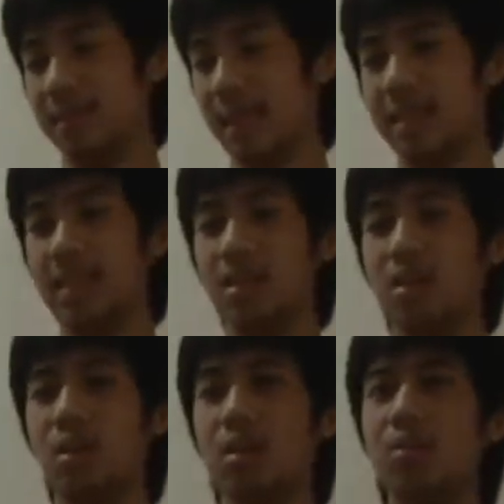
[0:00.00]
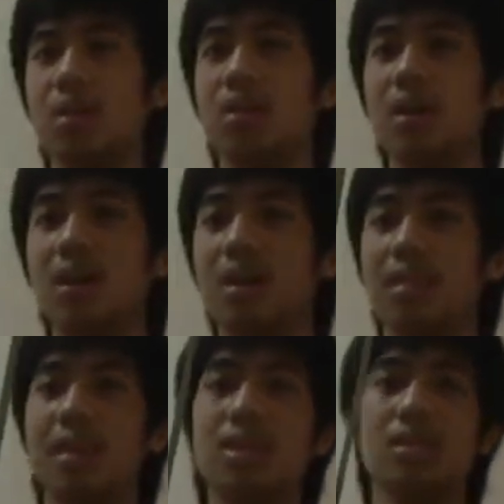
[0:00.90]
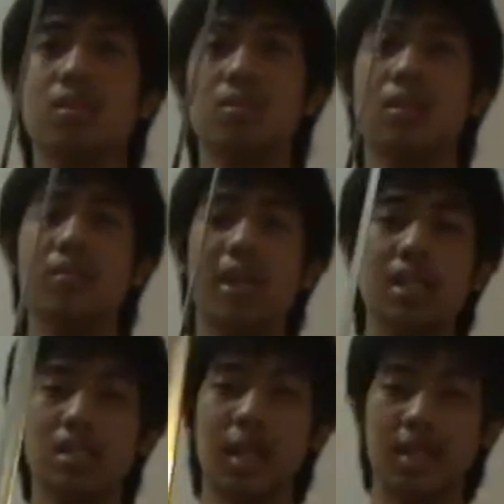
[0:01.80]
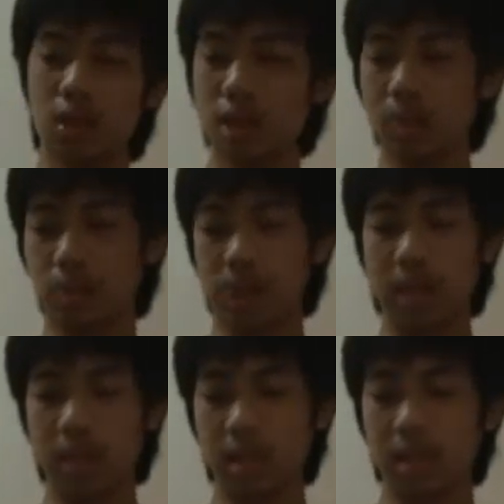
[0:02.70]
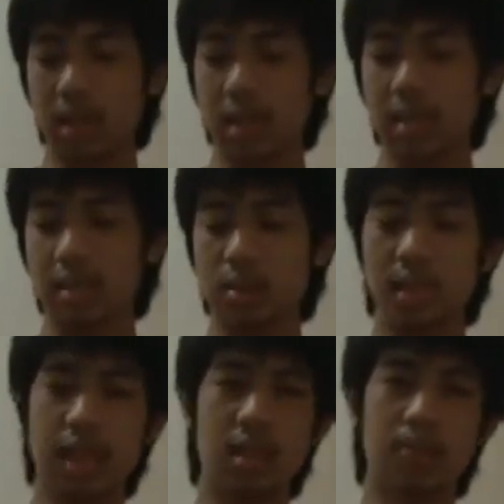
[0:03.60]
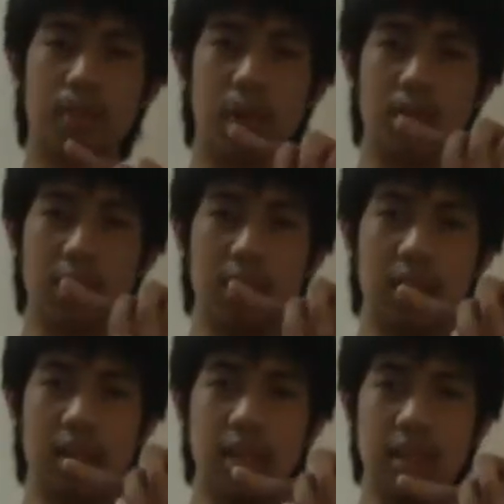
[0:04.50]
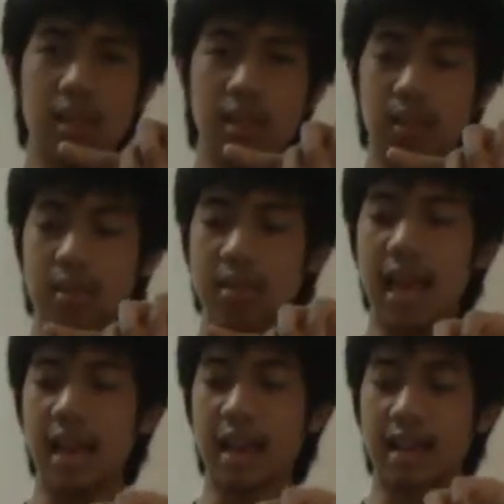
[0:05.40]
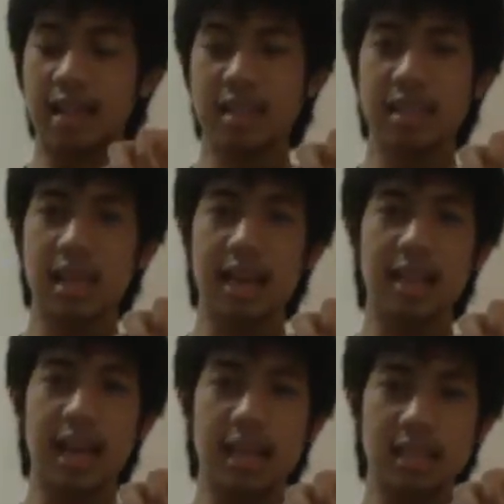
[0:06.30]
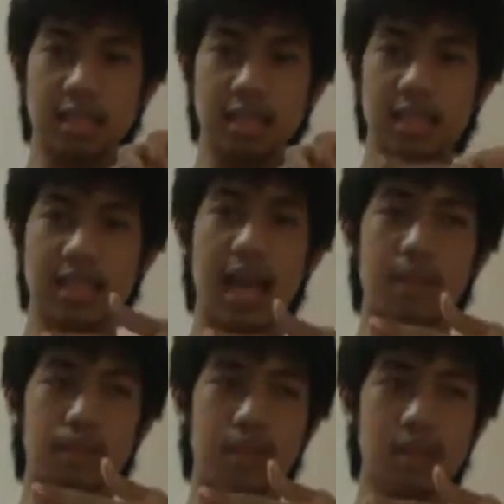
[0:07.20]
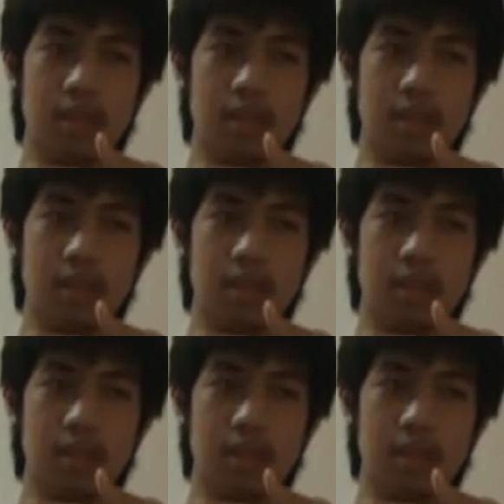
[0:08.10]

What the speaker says: I didn't know what was going on there, so eventually I took it apart, and as I was taking it apart, the tang inside actually snapped.